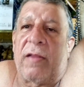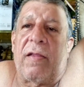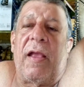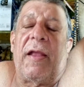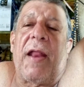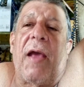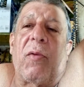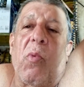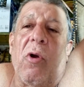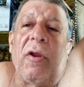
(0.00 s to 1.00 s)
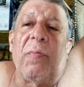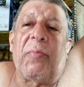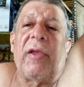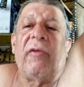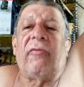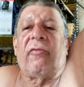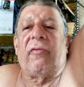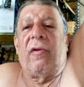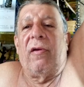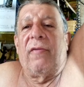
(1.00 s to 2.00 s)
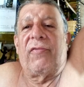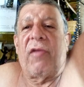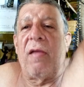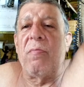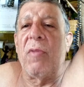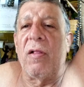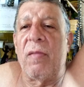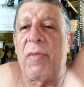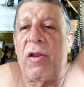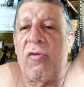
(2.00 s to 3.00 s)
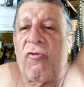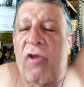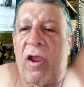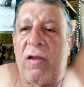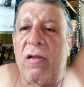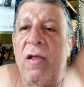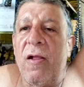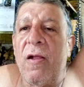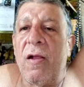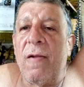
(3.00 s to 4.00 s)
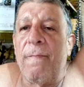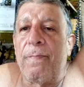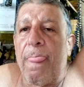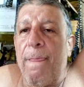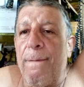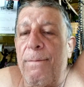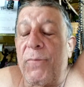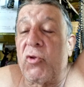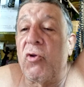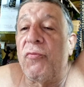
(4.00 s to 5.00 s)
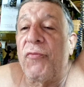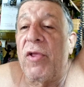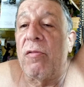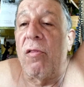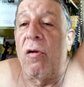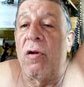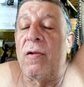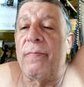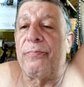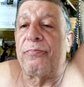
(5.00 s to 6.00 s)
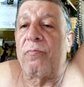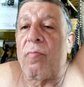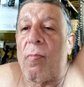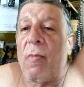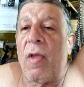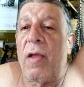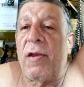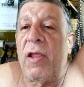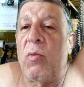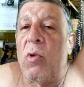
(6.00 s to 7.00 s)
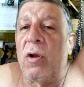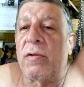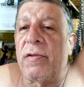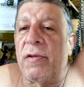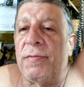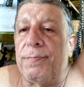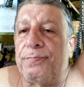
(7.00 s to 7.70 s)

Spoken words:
it had 1 piece of 10 millimeter chain, 2 feet long, and he wanted